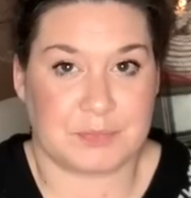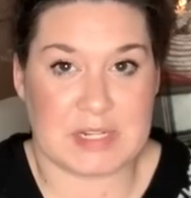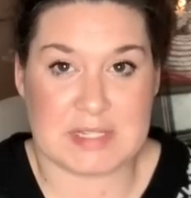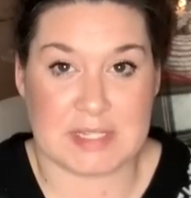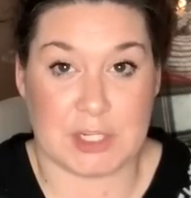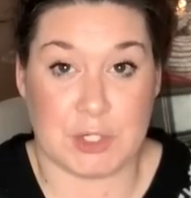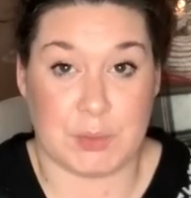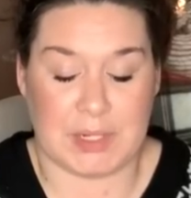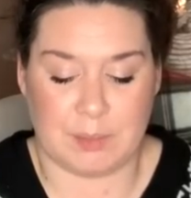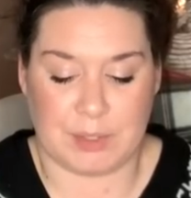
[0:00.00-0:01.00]
It's like a
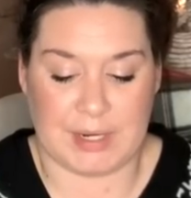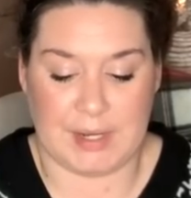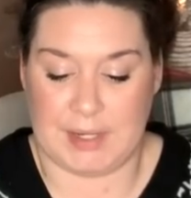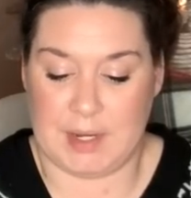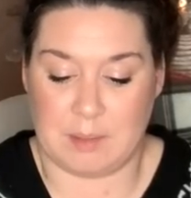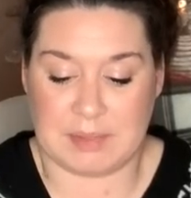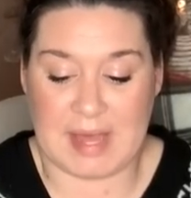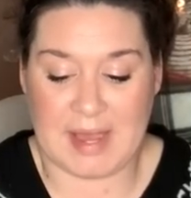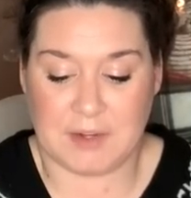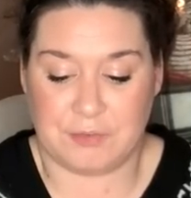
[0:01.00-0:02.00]
no-name brand.
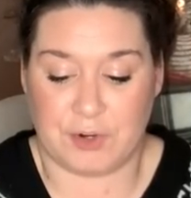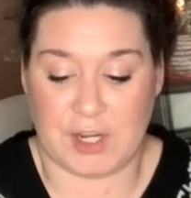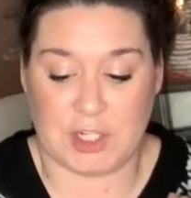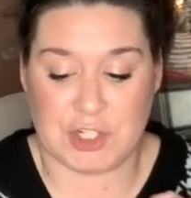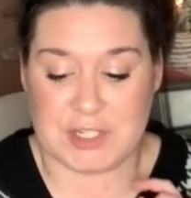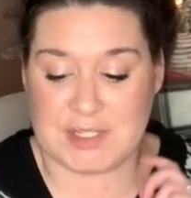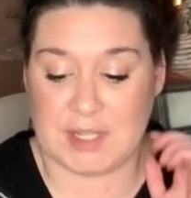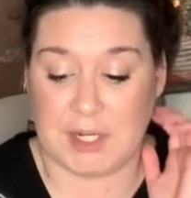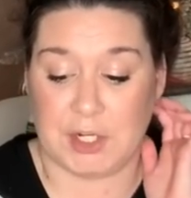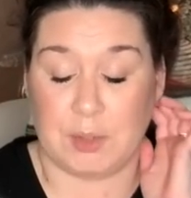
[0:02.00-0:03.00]
Black fringe
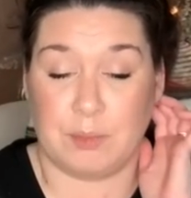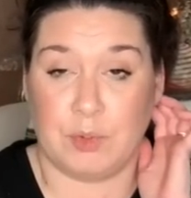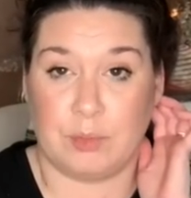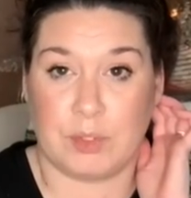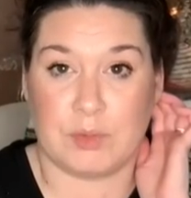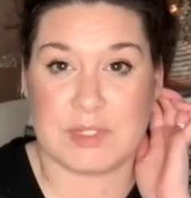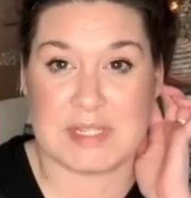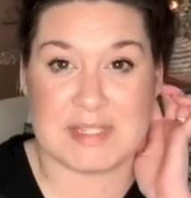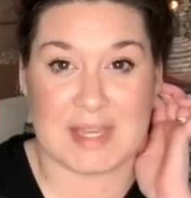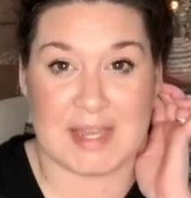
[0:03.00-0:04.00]
studded moon boots
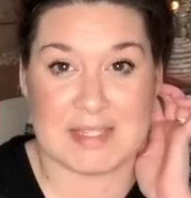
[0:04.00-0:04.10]
in size